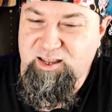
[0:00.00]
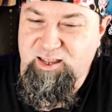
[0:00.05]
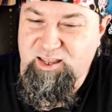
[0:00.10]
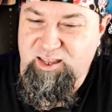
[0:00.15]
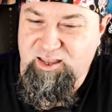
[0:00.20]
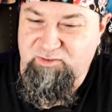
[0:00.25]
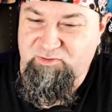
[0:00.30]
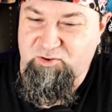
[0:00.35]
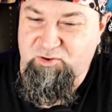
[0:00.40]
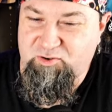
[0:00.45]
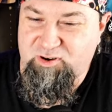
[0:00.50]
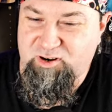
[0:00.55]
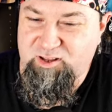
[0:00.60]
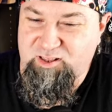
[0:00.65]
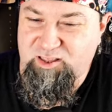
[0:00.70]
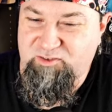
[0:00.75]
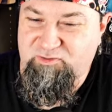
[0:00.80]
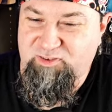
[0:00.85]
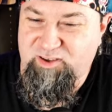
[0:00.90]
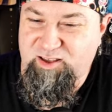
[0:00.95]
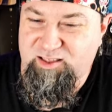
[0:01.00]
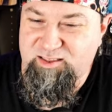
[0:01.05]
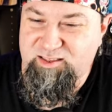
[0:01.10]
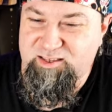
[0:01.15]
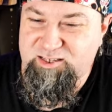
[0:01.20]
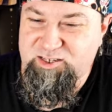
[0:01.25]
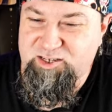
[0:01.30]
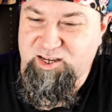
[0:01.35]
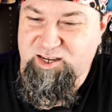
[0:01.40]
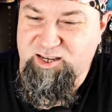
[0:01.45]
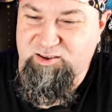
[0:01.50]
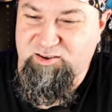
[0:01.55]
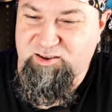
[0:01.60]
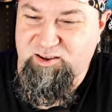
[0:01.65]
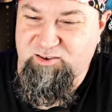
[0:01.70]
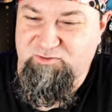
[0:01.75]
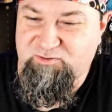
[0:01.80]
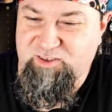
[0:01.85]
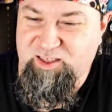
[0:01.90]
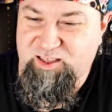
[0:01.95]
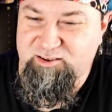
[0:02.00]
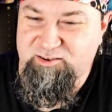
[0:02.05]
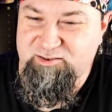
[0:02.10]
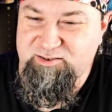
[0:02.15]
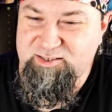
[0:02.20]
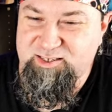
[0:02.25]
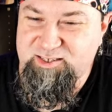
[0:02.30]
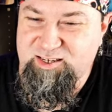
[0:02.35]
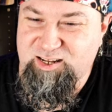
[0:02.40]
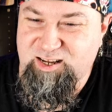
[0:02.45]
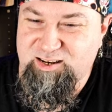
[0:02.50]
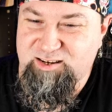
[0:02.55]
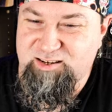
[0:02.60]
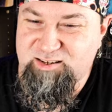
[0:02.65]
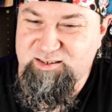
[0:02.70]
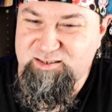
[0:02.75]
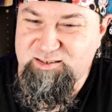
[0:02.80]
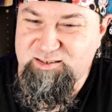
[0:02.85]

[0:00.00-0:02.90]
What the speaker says: If you critically fail at this check, you get a failure instead.